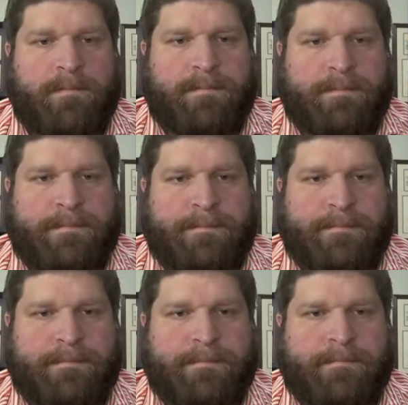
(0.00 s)

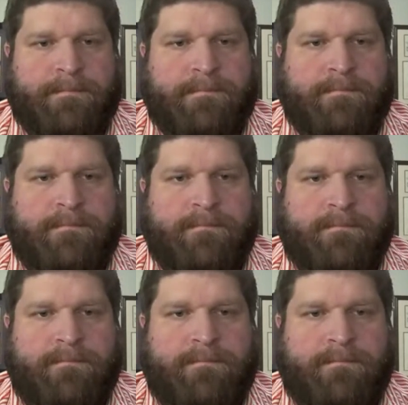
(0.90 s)

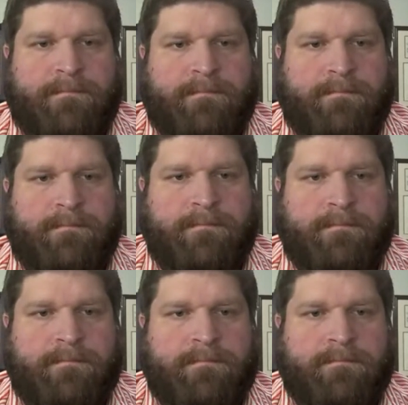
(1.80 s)

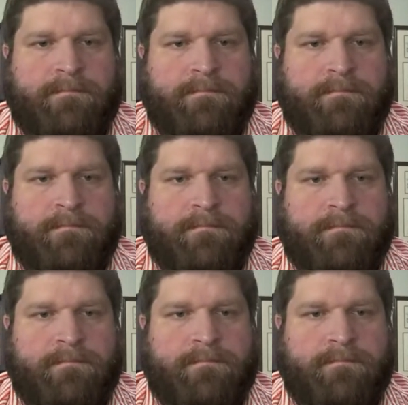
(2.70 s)

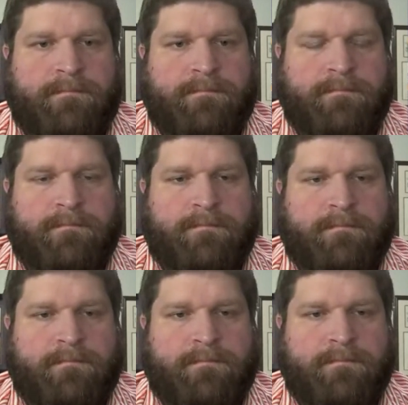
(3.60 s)

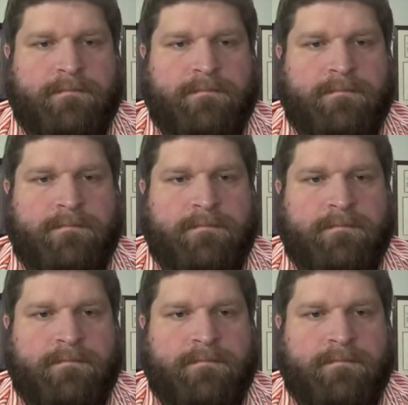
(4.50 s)
The person shown says nothing.